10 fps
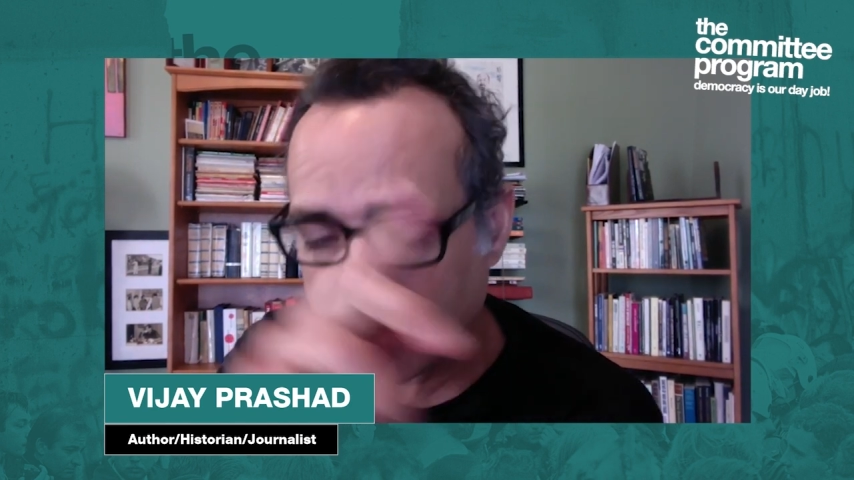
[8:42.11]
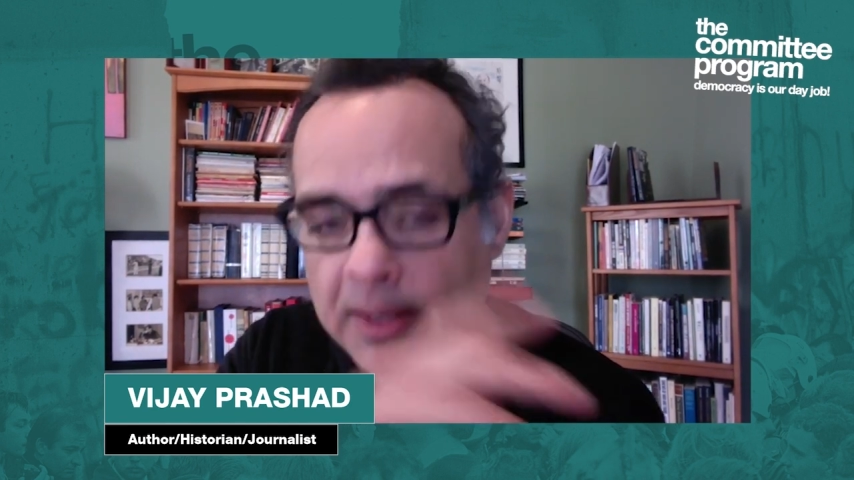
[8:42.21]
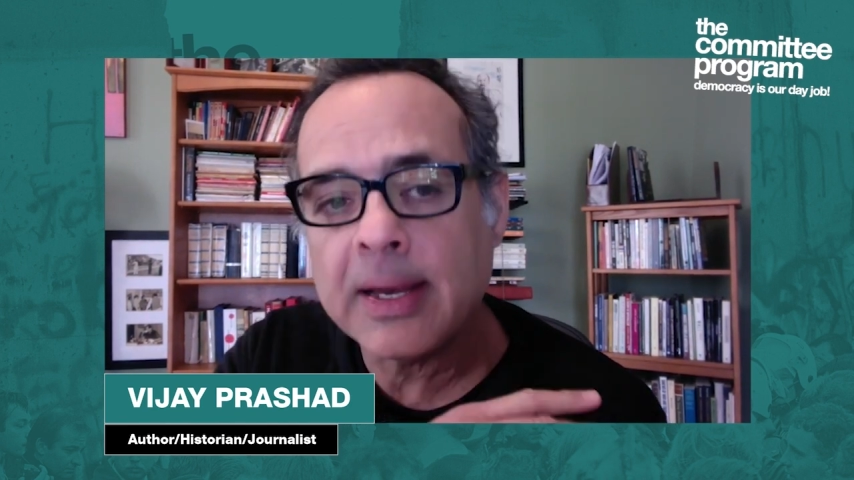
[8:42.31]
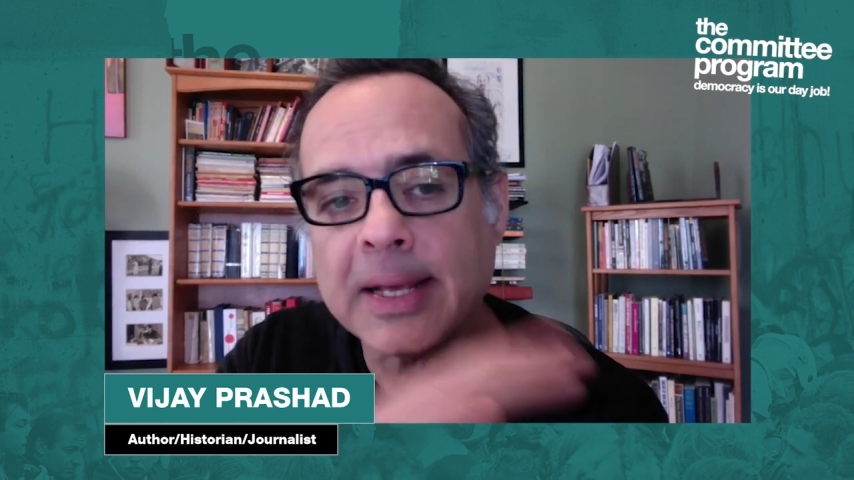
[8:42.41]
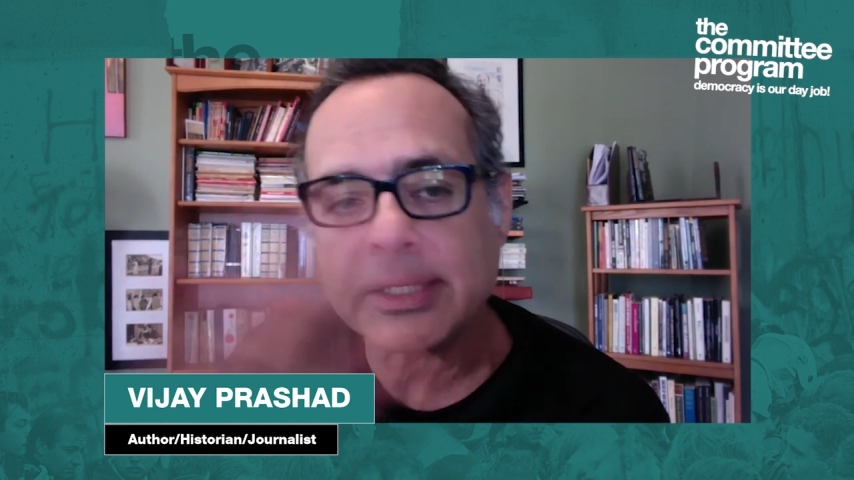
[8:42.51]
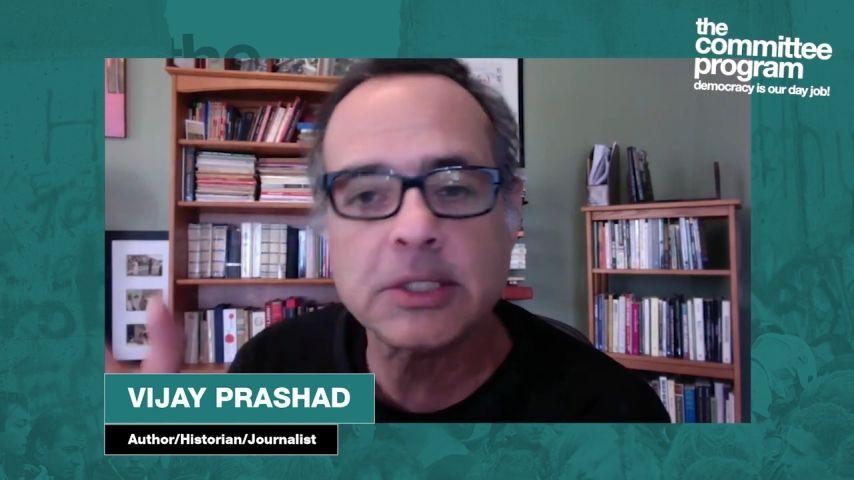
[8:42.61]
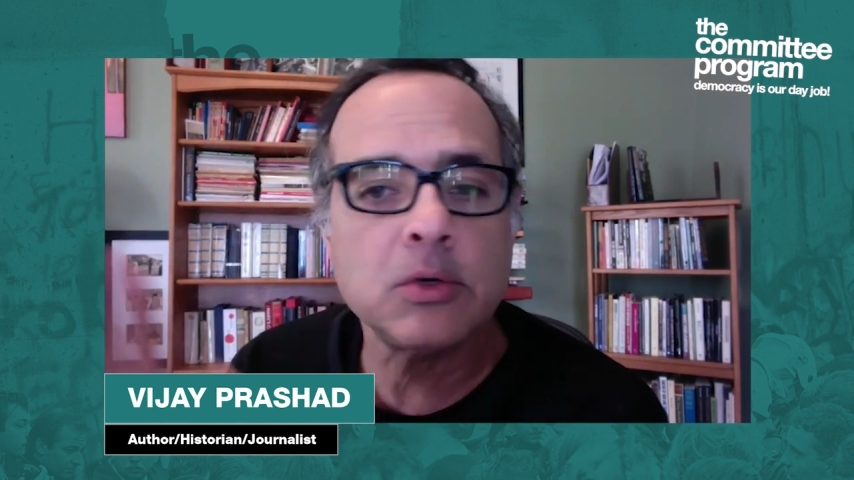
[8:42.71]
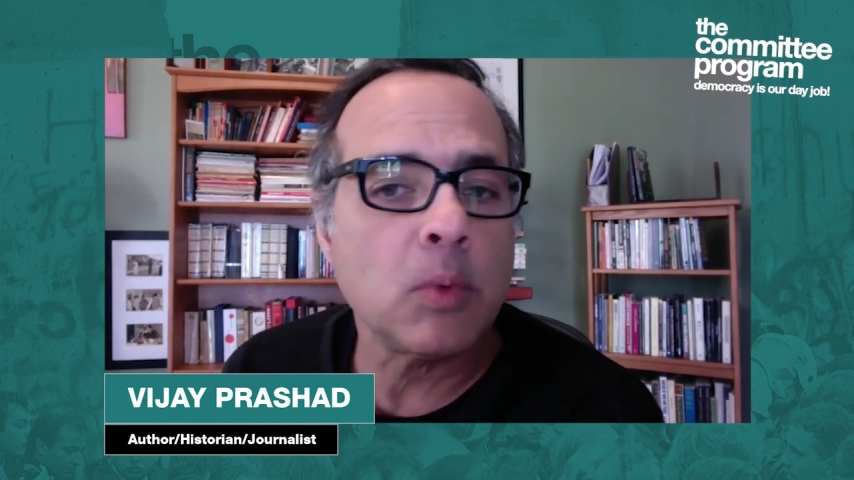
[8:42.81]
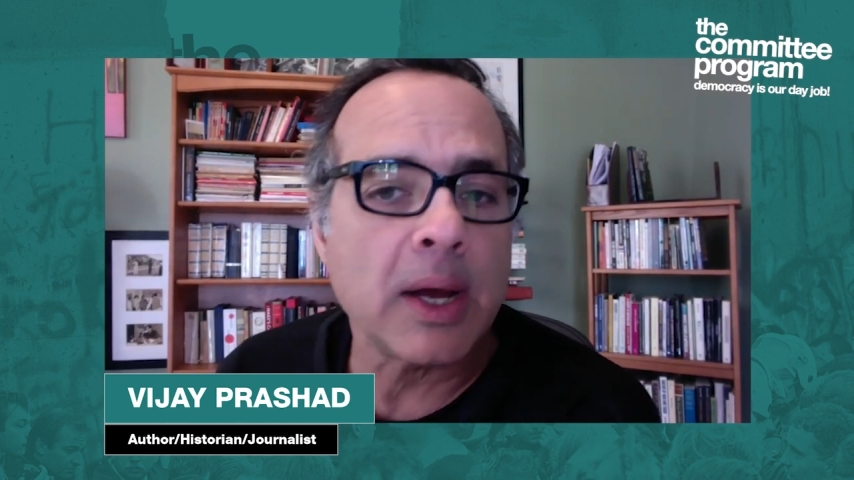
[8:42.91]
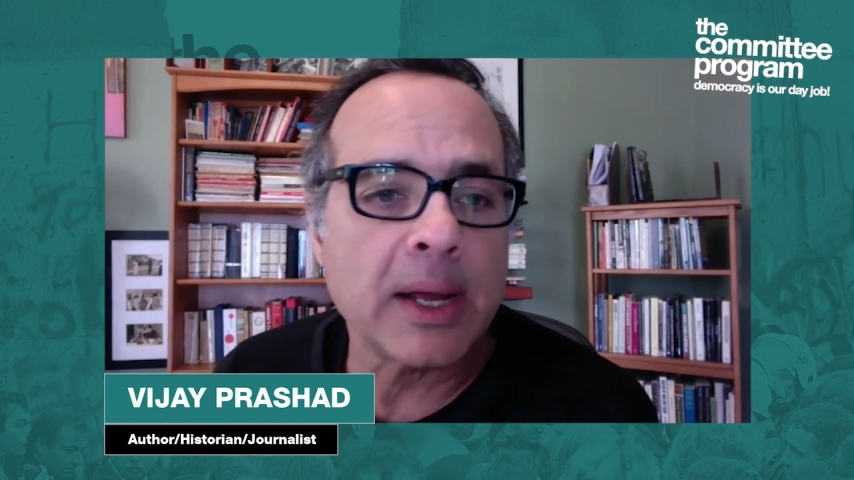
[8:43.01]
a
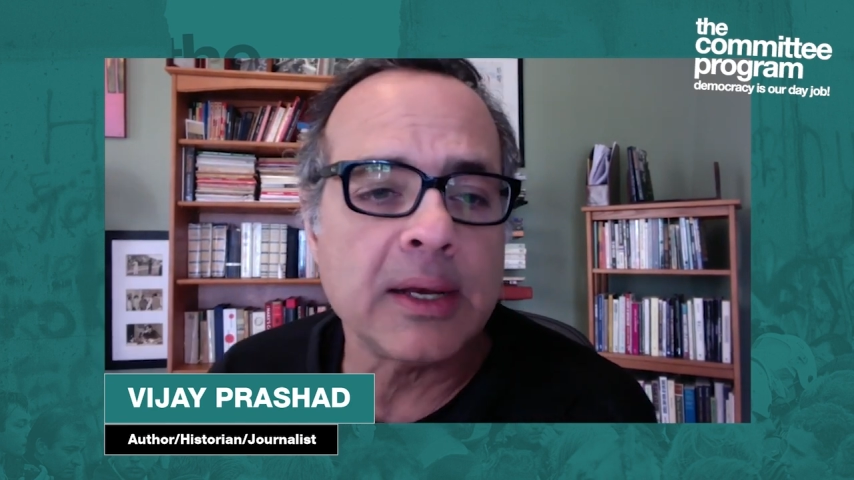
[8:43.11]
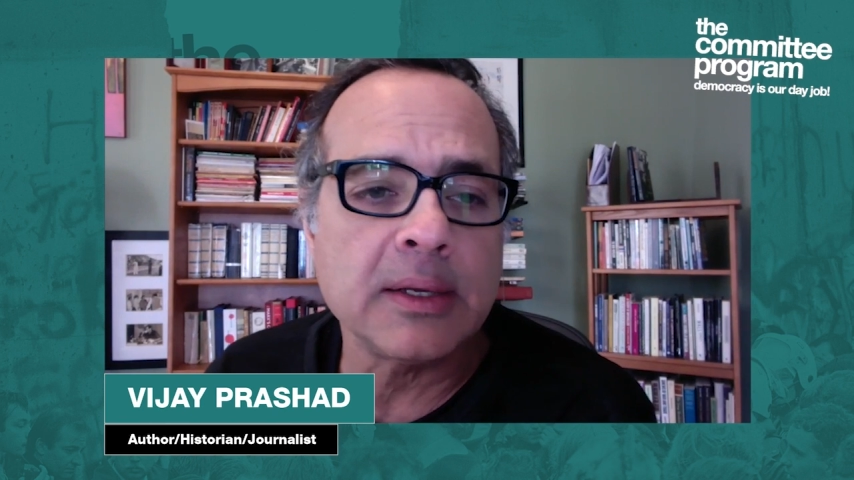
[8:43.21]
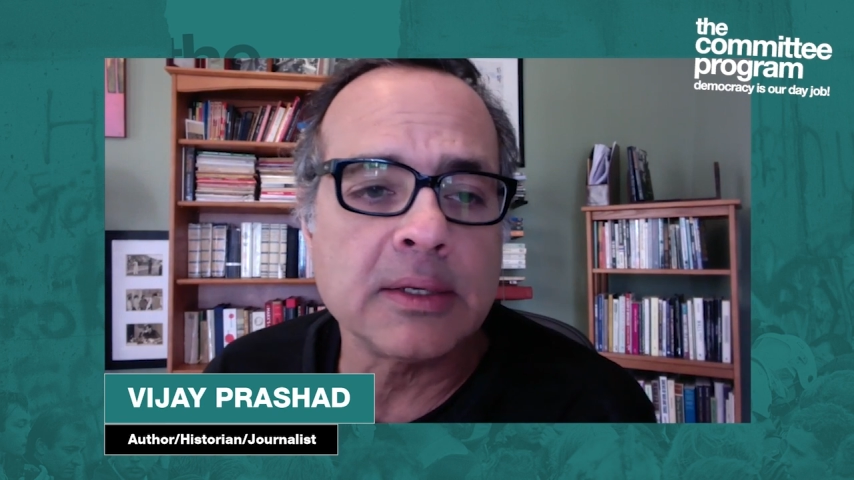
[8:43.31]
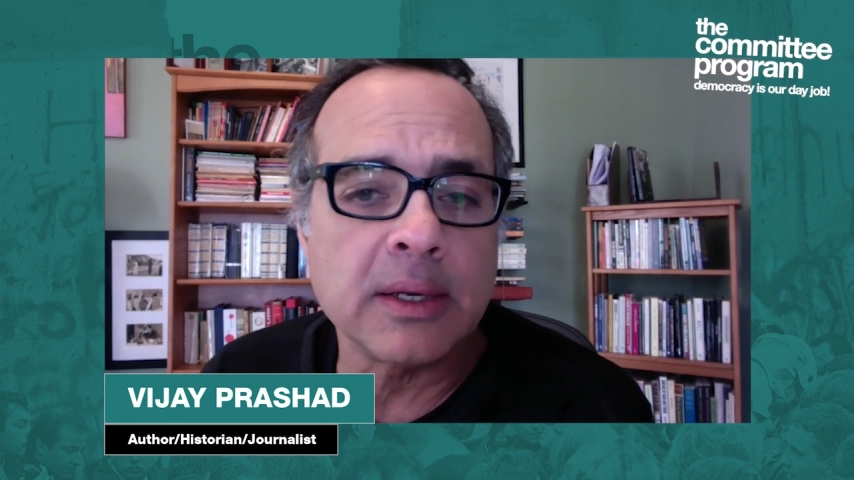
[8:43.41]
nationwide